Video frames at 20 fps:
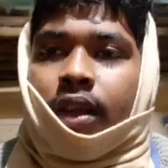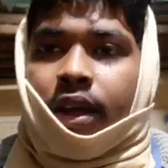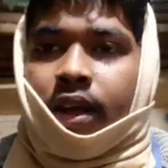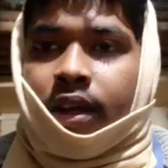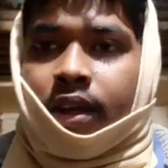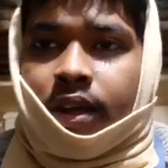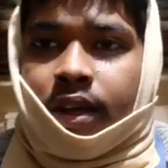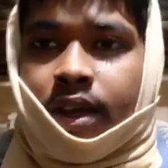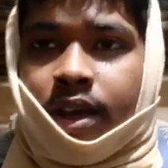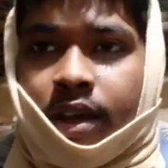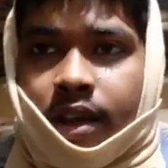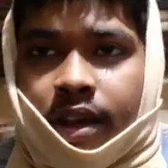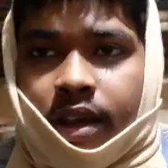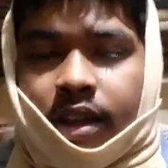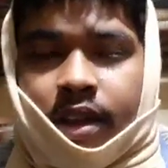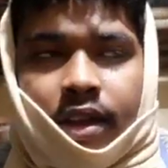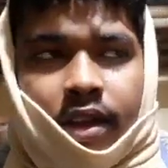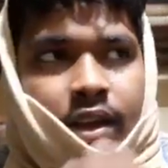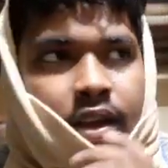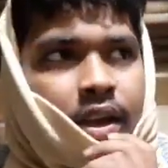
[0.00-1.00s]
like
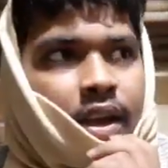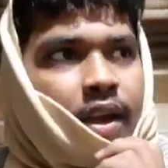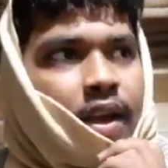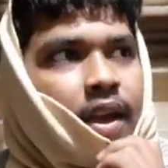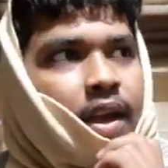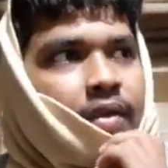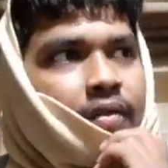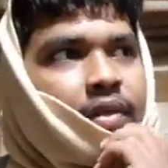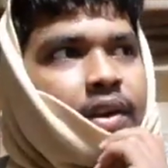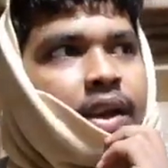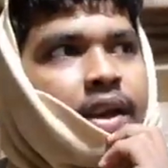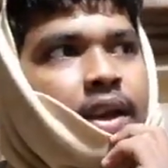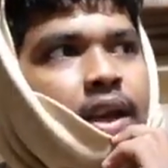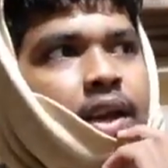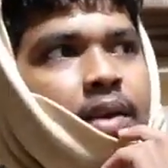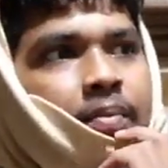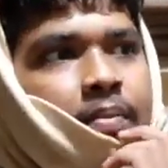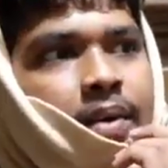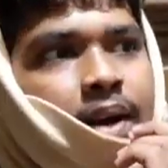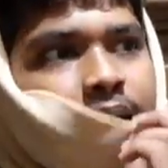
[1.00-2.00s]
every
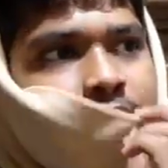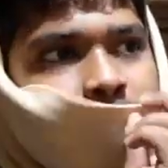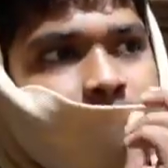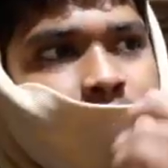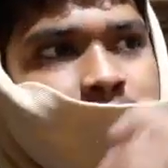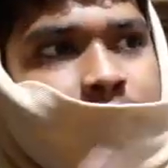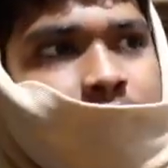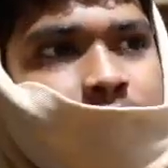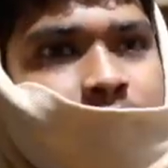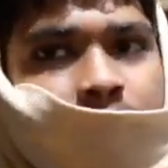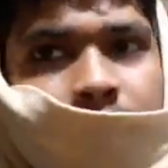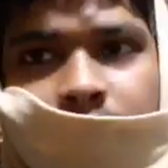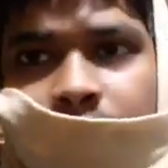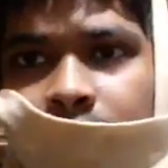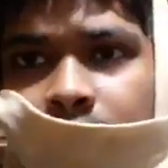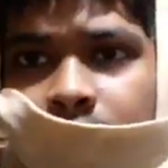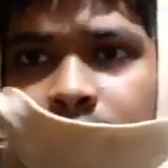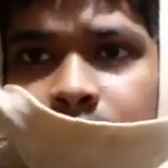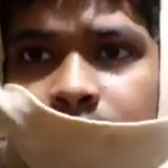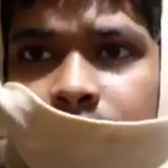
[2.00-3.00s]
time I see
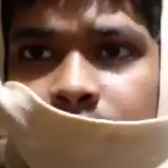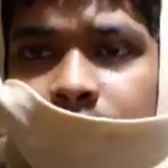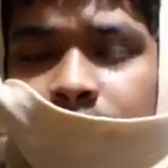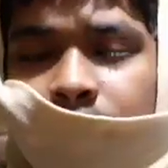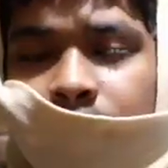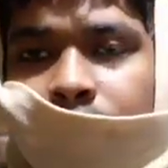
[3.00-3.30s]
like